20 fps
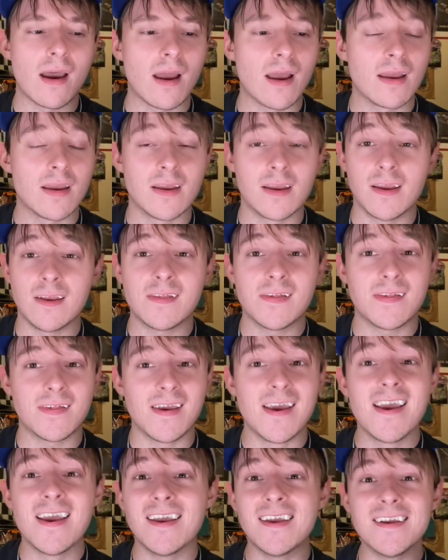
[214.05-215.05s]

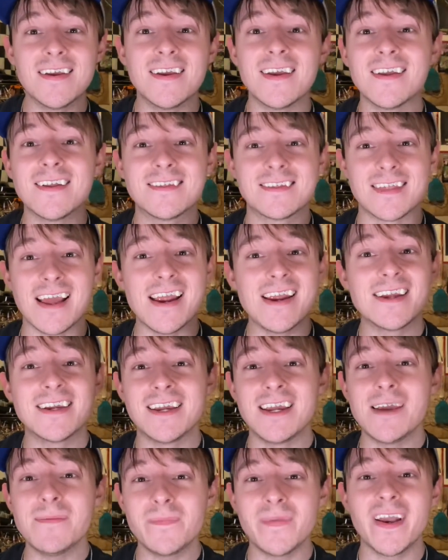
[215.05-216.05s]
they
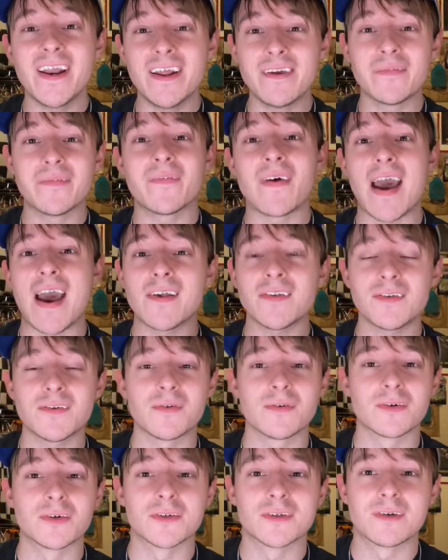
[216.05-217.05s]
keep getting
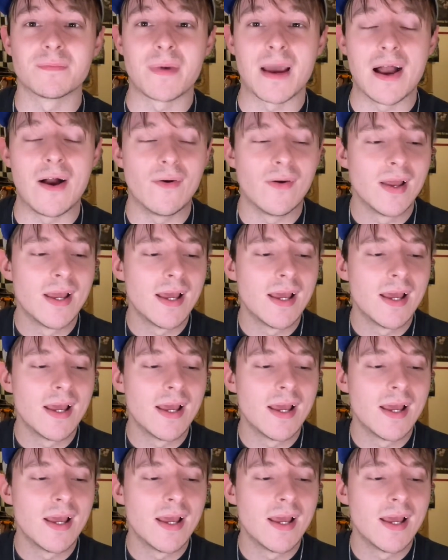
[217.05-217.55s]
faster just about.